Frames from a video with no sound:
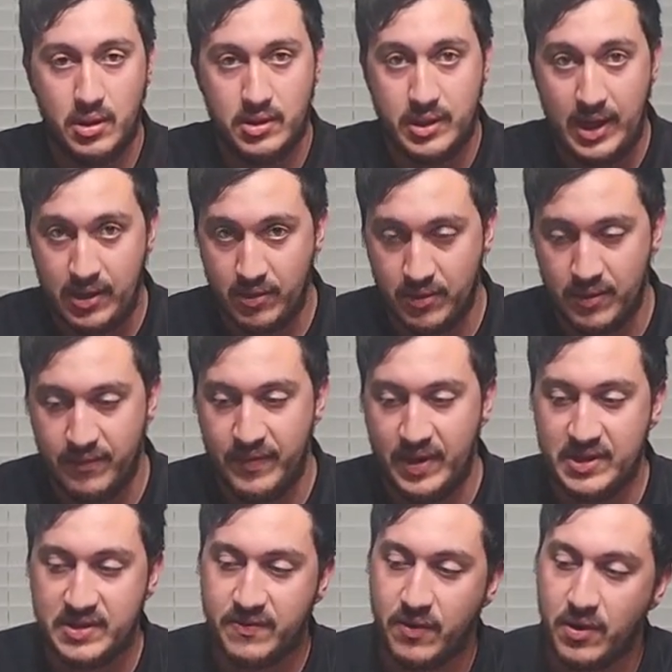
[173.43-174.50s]
Daniel
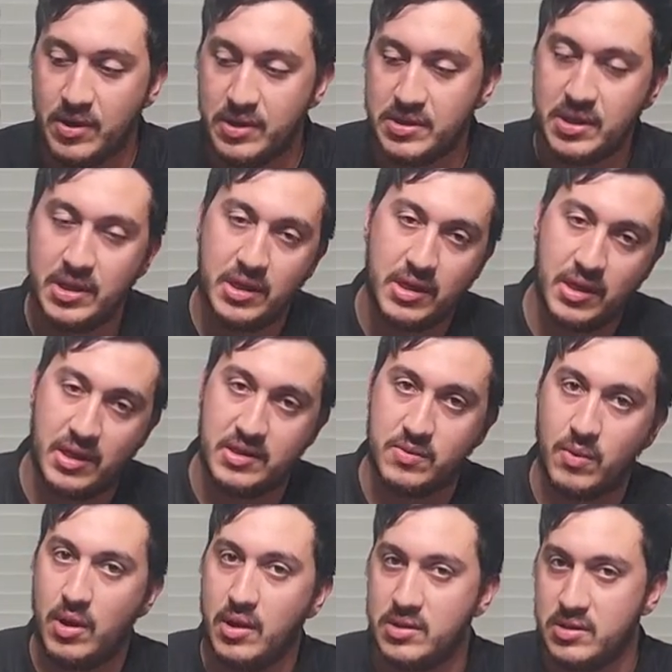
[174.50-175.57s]
Defense furnishing as
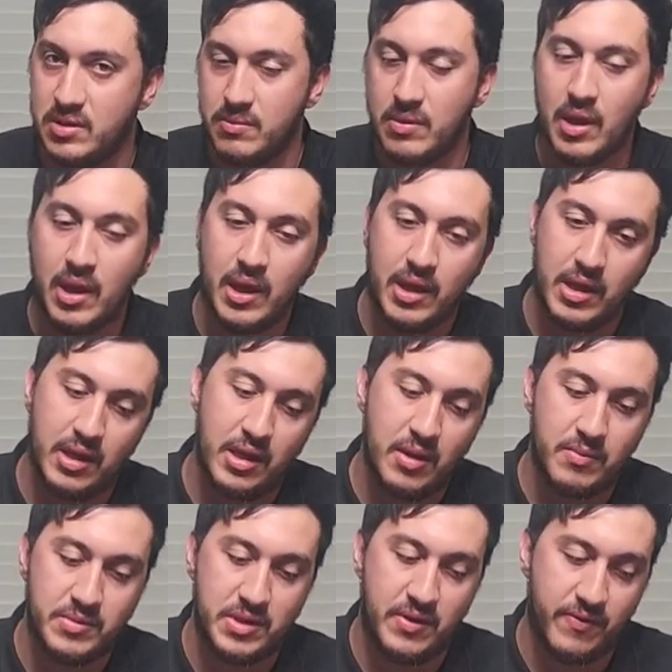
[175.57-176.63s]
well as some
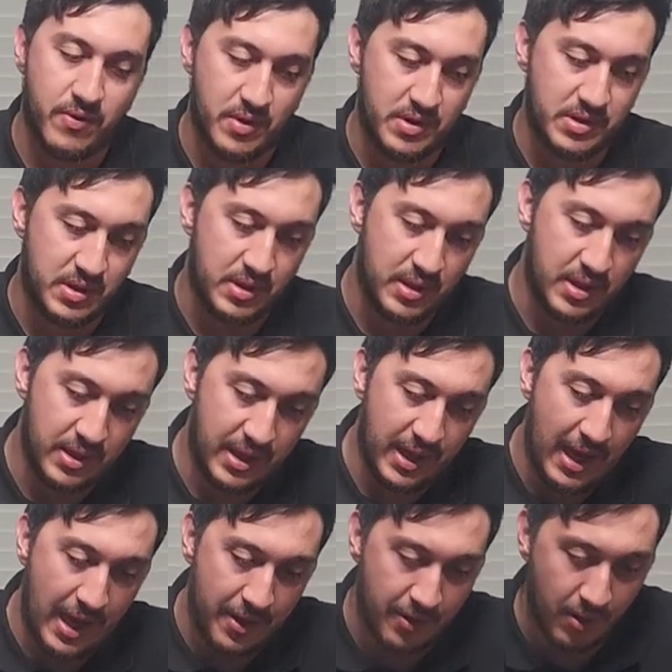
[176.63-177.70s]
EMG furnishing that they
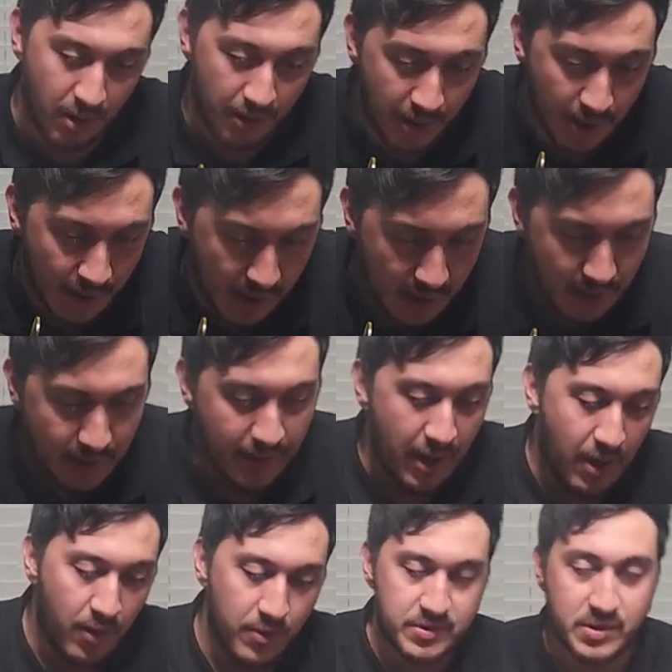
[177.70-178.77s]
added on.
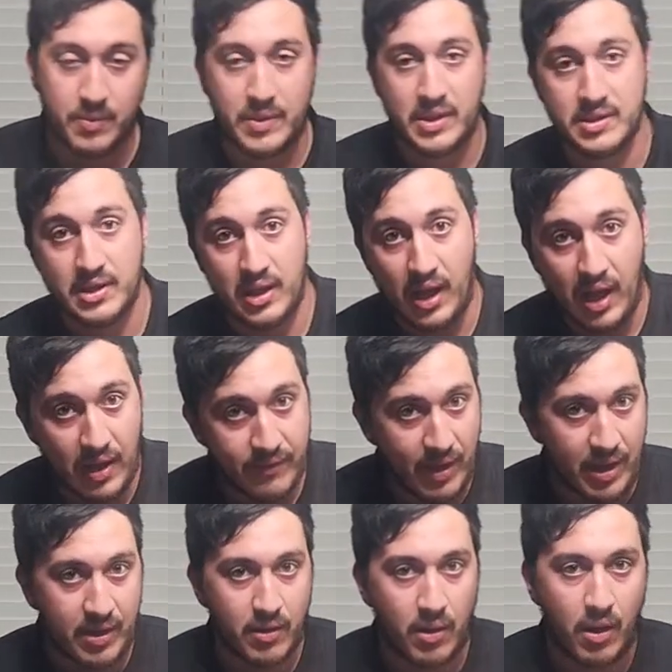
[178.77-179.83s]
Now, some things that I've
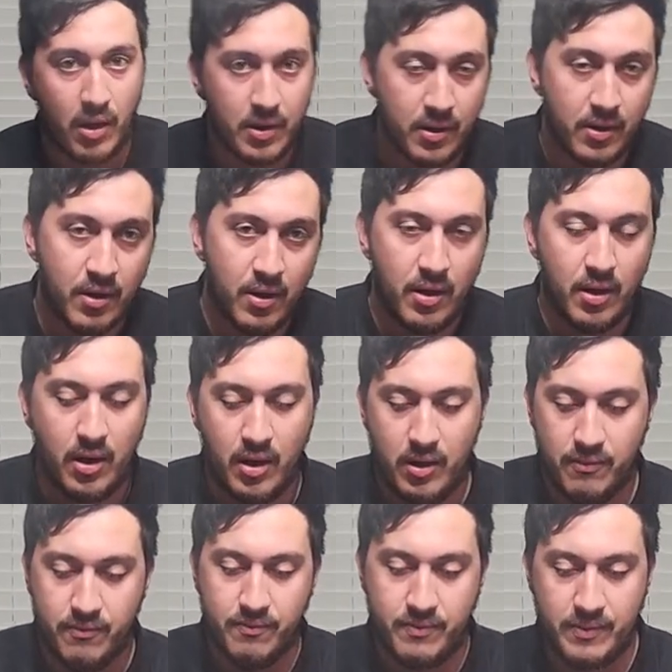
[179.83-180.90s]
added on, uh,
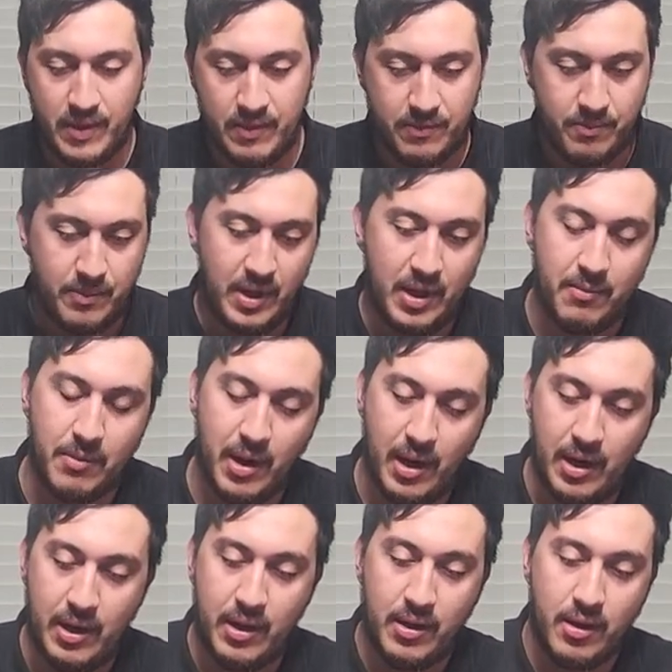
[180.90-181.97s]
being
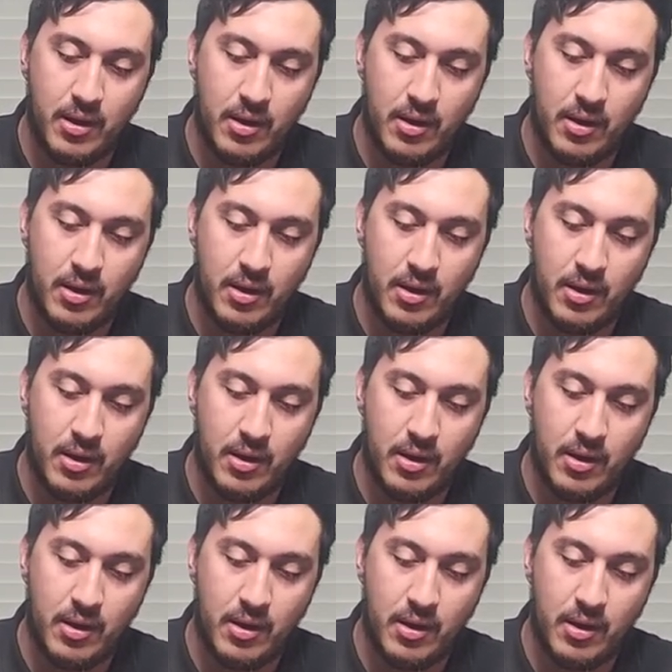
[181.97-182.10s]
my,